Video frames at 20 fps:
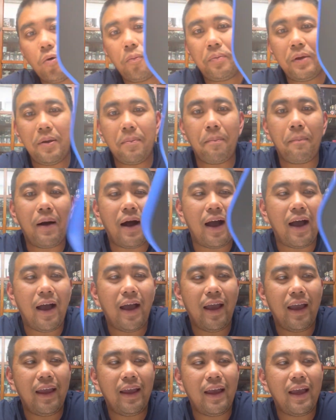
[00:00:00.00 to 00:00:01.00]
be
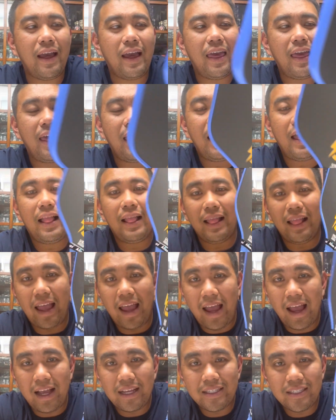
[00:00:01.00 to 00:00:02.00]
my
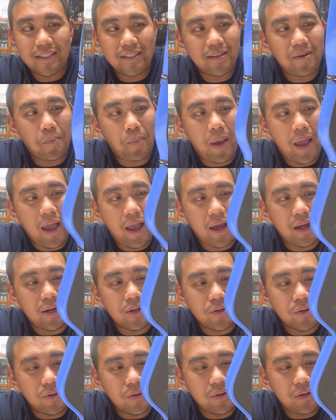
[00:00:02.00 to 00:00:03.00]
last
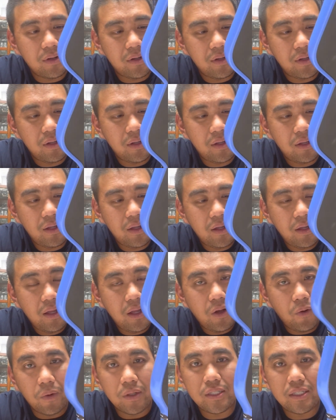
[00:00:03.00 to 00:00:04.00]
paddle.
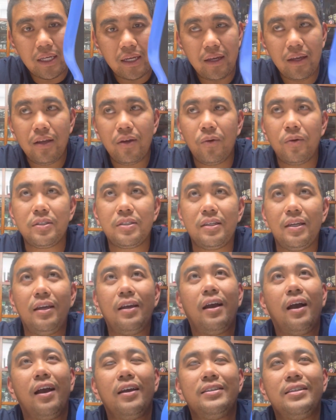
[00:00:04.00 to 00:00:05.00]
We'll see.
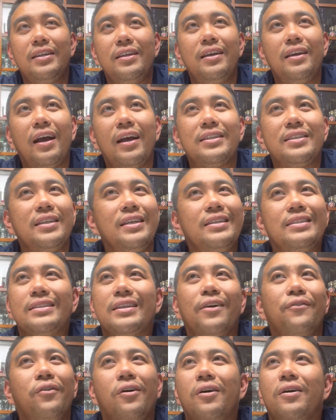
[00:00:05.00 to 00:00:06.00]
I see
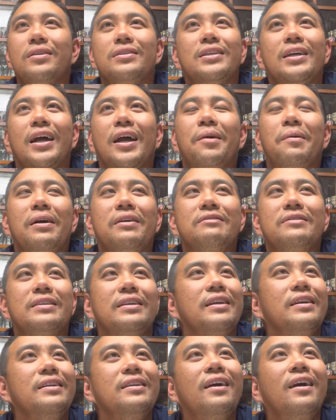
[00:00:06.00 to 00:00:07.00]
stuff all the time. I
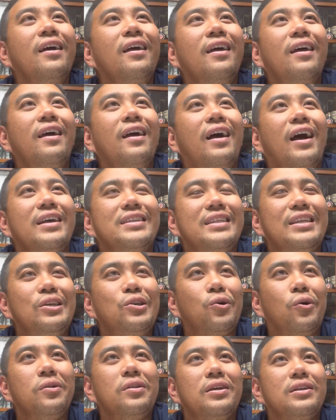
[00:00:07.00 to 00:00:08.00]
see
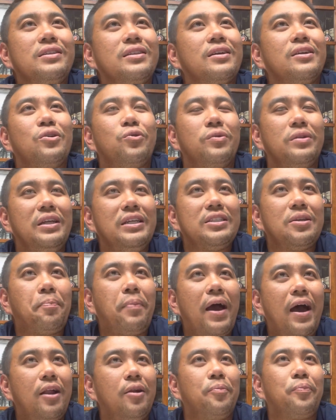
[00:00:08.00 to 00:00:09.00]
Yola's gonna release a
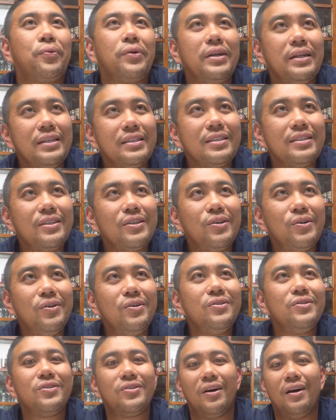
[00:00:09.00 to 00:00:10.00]
paddle pretty
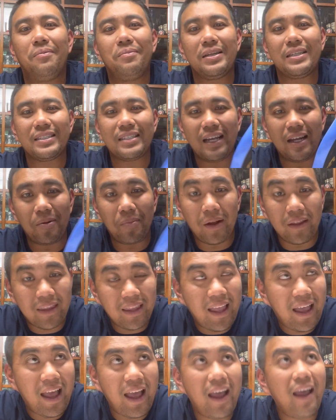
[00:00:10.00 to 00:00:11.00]
soon, so I'm excited about
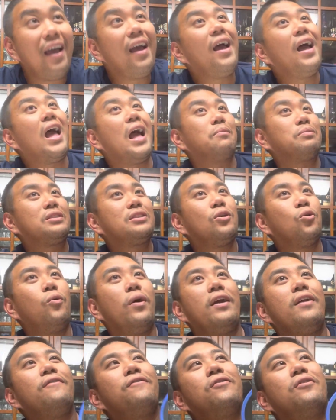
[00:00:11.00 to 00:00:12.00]
that. I'm still
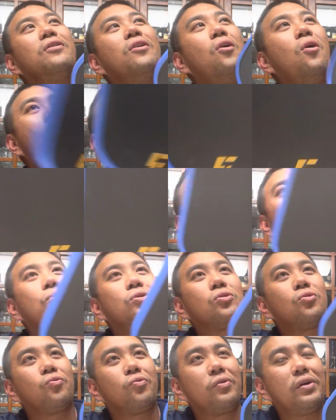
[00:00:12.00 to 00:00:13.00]
waiting for the
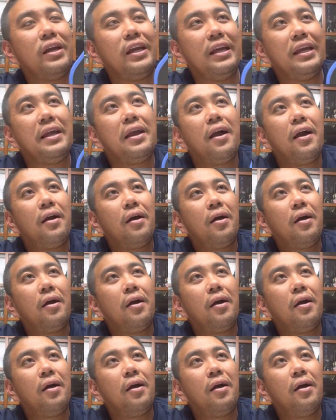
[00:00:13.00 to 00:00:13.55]
003